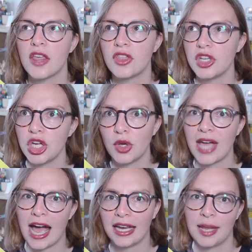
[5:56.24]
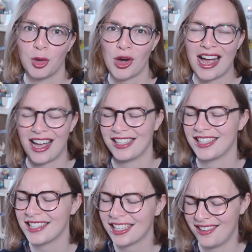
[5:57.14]
the new Caitlin Moran. And
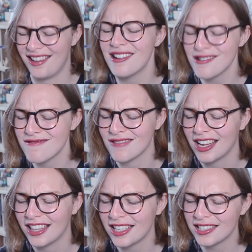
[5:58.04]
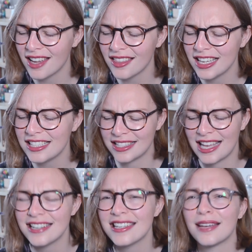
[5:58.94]
it's like, no, there's nothing
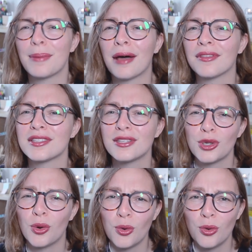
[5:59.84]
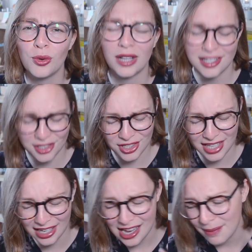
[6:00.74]
dissenting about this at all. It's just
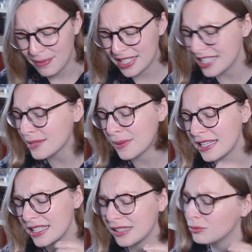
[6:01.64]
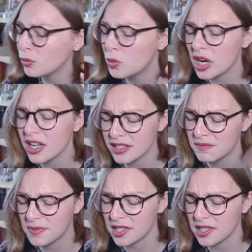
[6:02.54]
like participating in the worst